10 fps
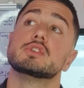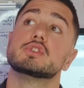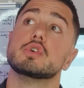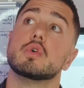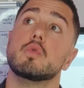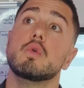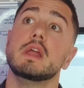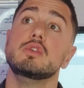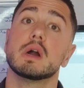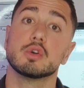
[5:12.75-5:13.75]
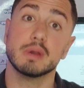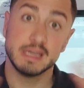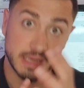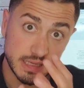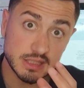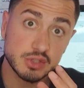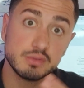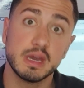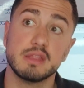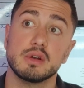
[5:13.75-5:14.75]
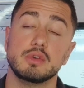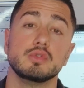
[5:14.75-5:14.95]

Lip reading: So when you aggregate together,